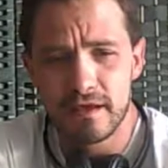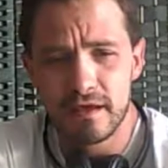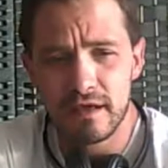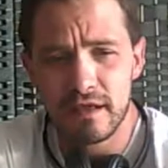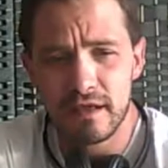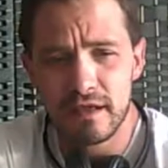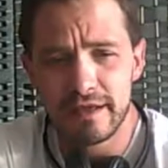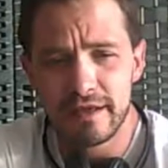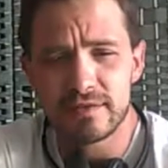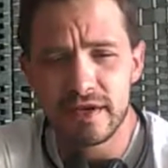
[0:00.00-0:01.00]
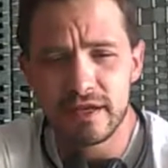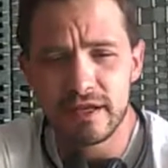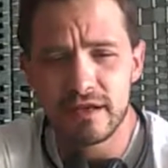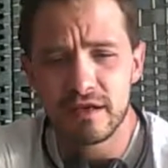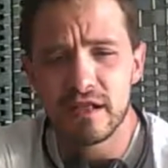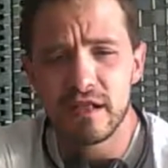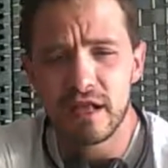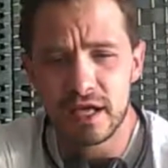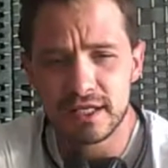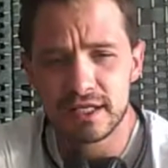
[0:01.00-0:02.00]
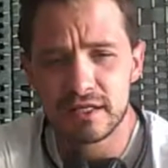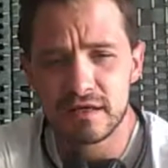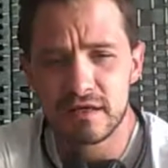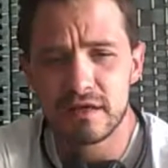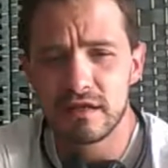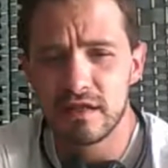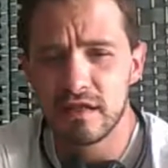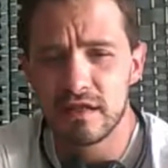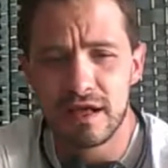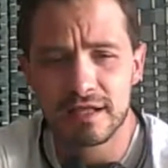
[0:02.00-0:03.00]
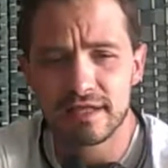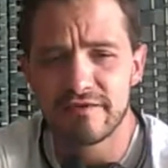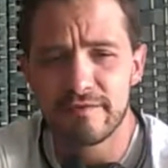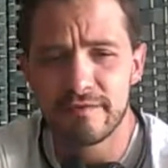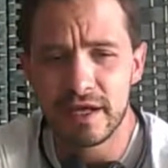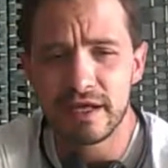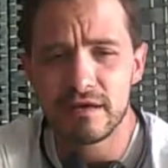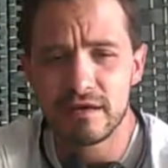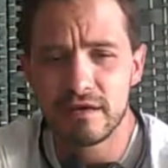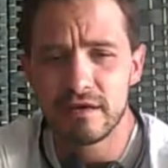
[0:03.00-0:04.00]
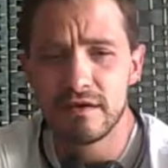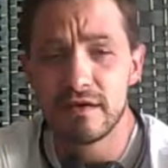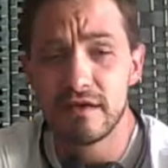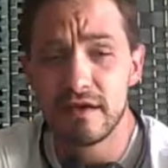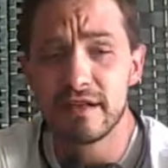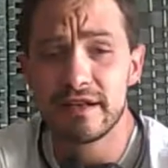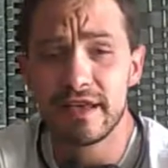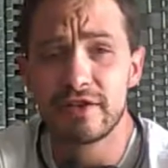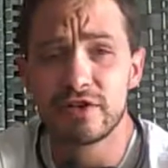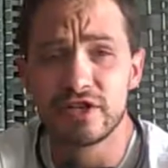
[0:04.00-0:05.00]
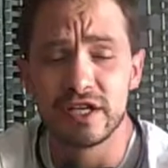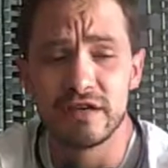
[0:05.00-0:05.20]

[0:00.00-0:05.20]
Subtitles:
and they are spending lots and lots of money, energy